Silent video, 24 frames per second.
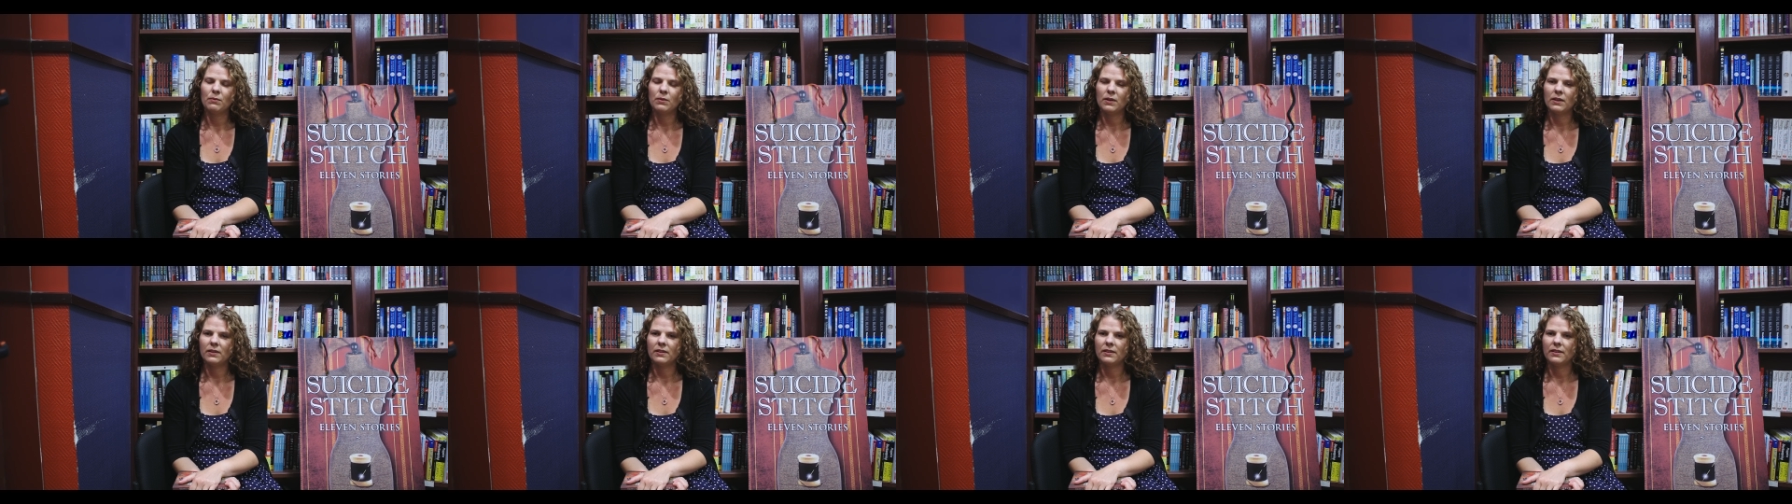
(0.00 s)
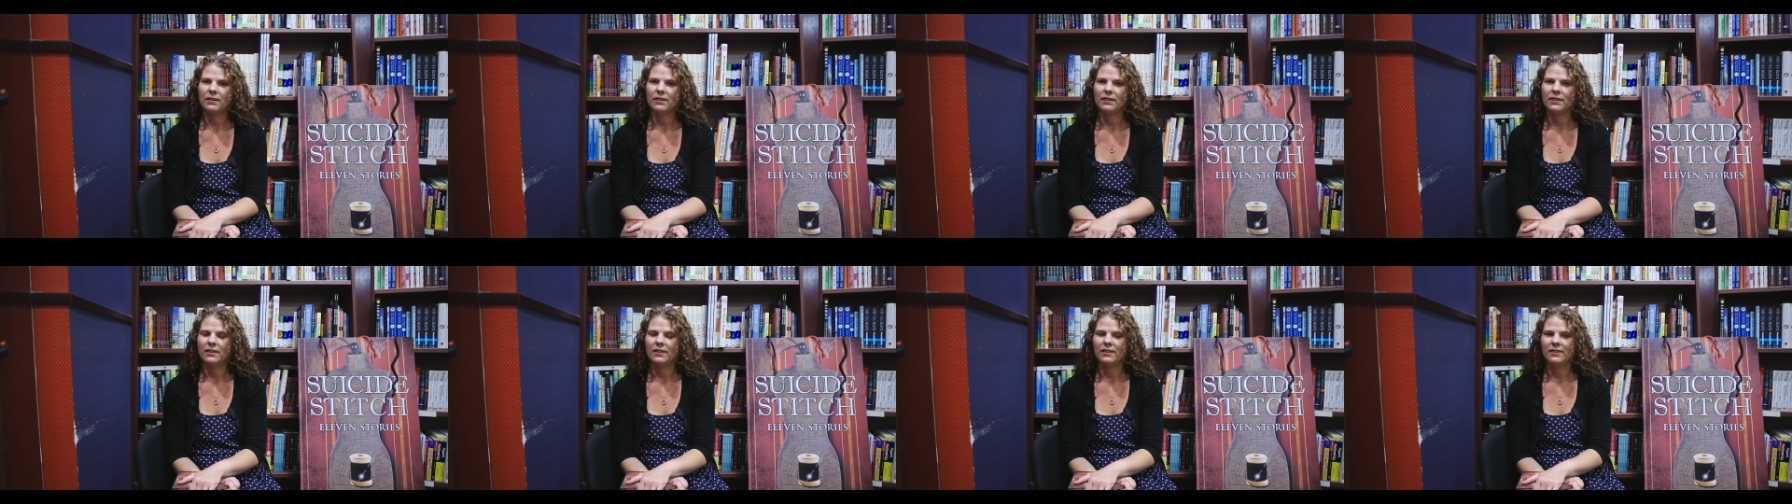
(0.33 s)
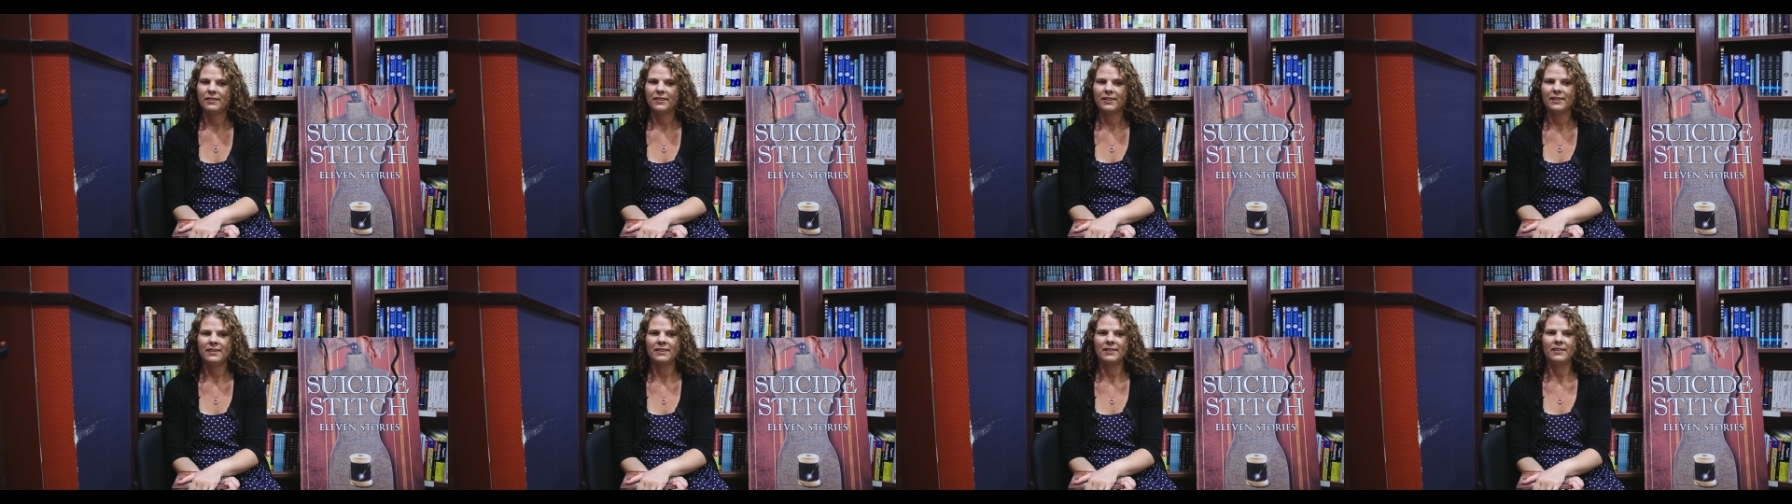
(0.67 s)
Well,
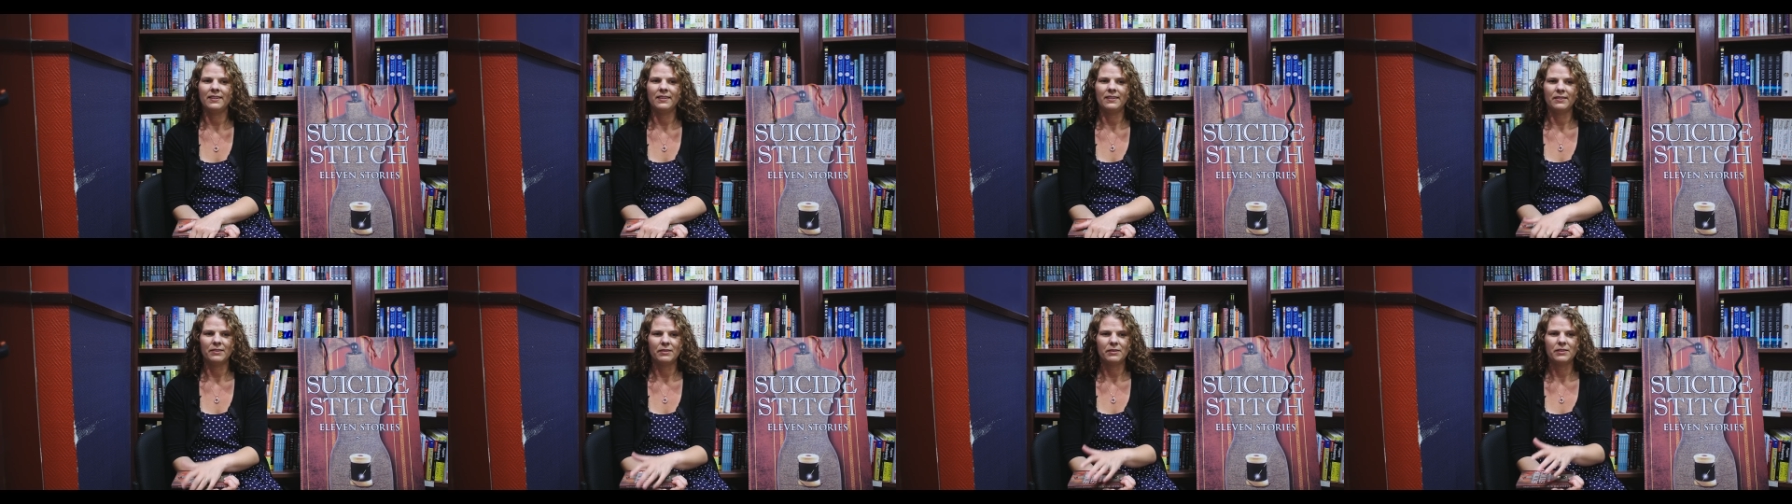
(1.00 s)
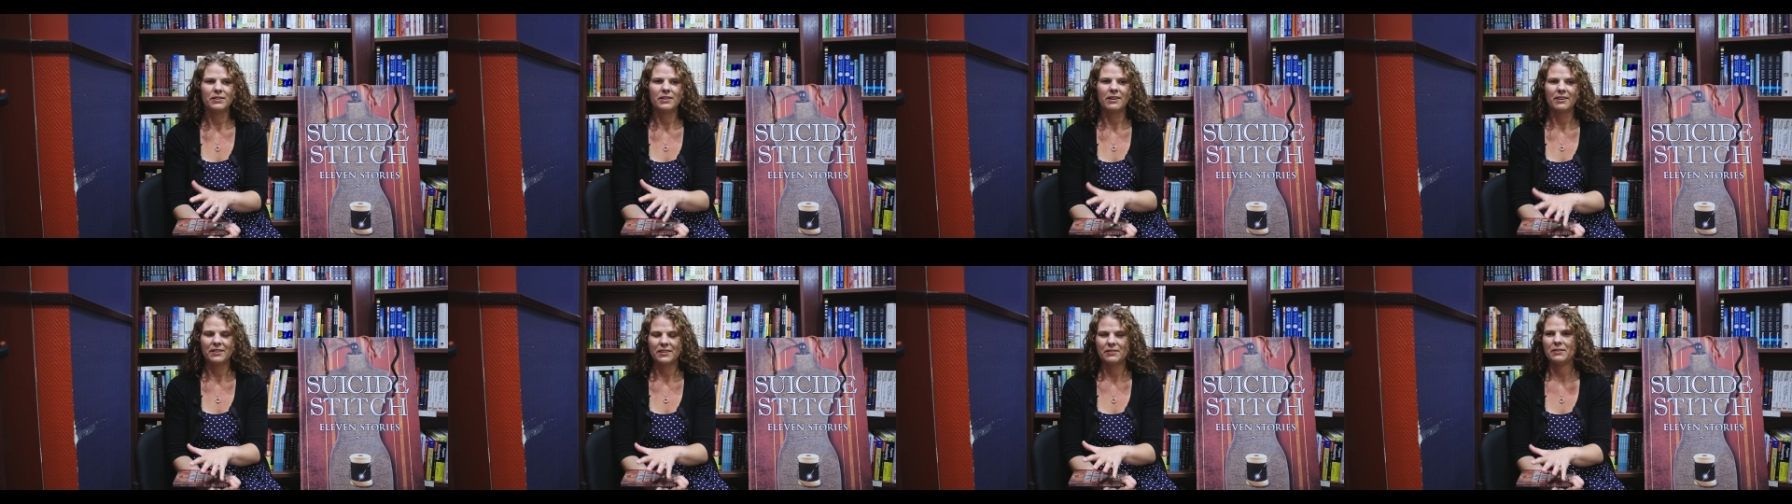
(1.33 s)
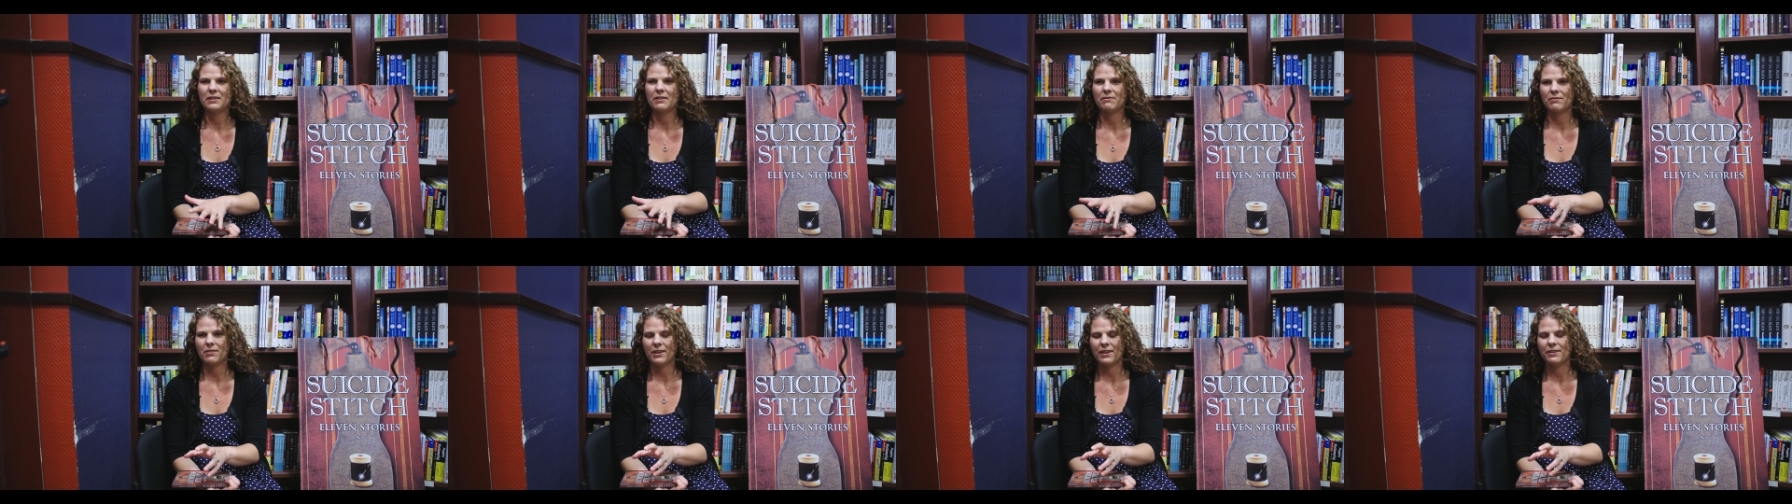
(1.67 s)
you talk to enough